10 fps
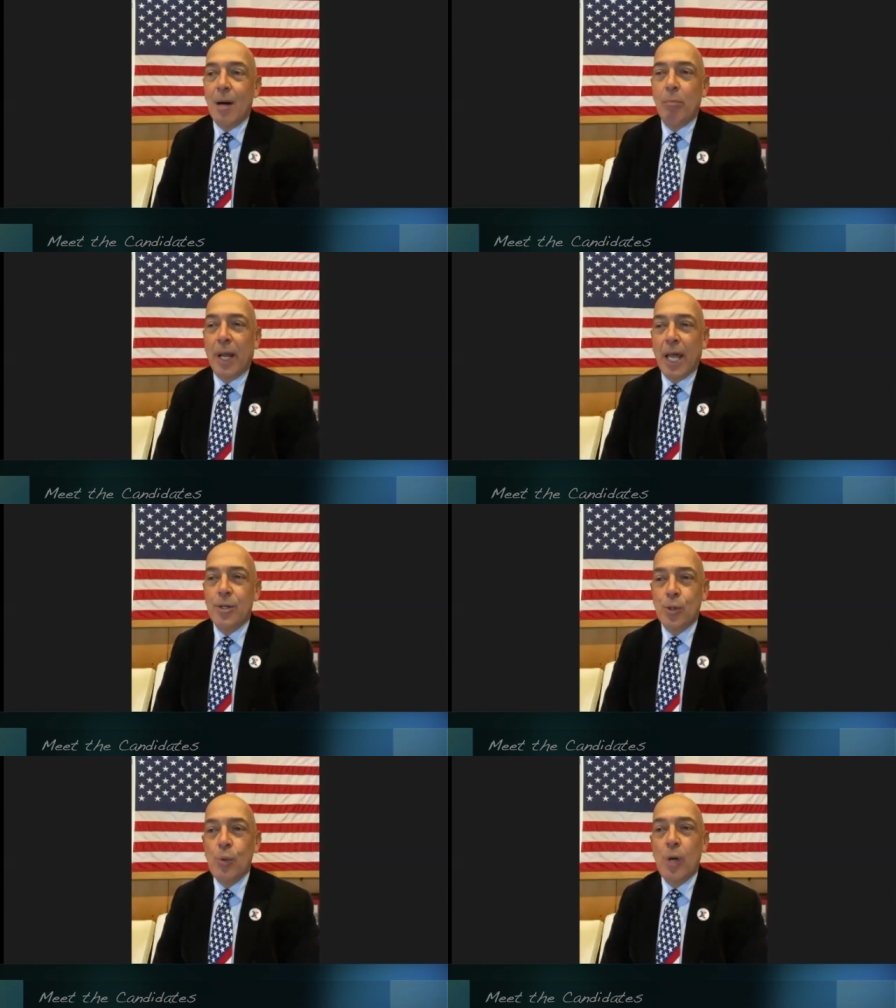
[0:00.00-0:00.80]
but i
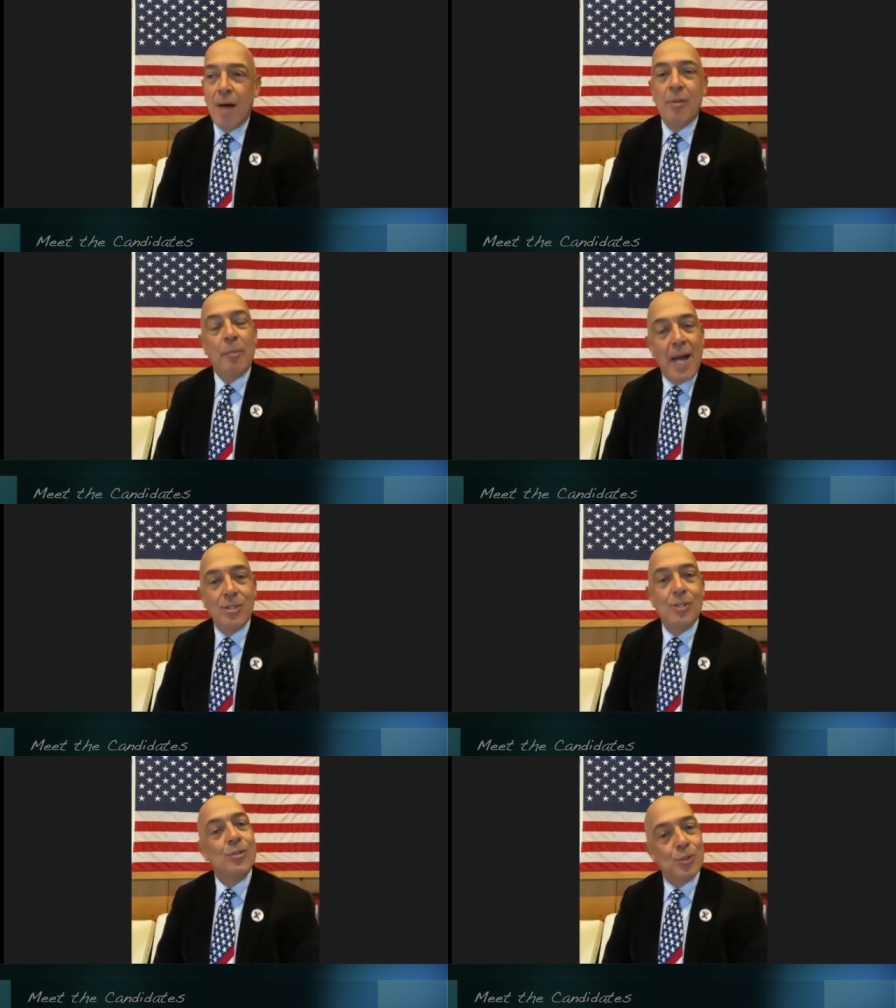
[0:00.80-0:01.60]
do have the
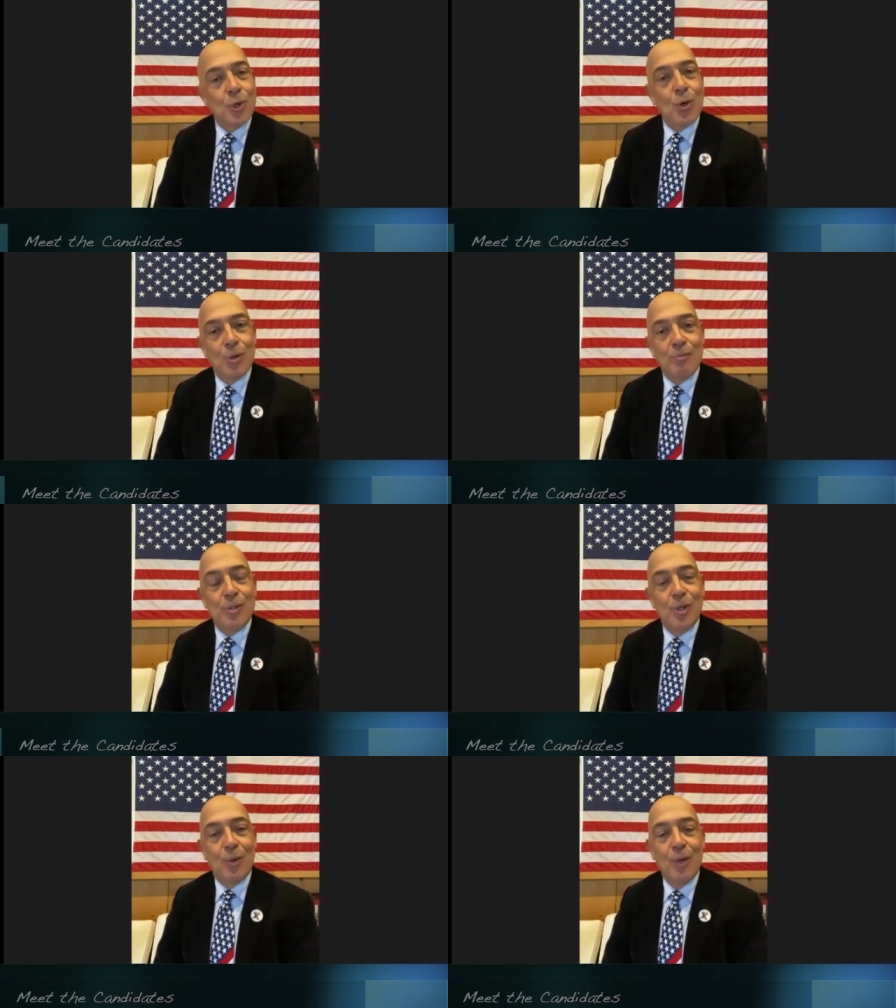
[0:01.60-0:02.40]
passion to serve so